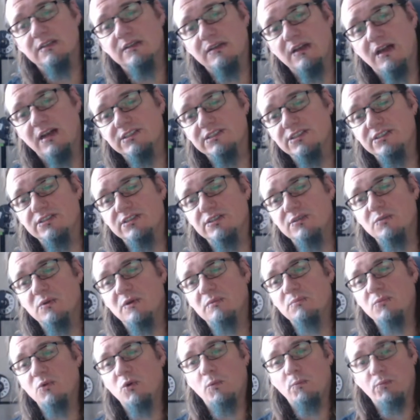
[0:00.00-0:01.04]
I should do one
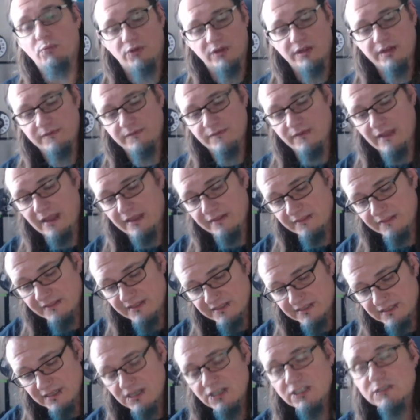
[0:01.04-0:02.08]
more print, and
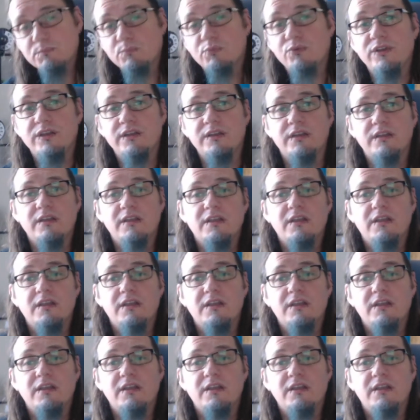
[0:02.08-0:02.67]
this last print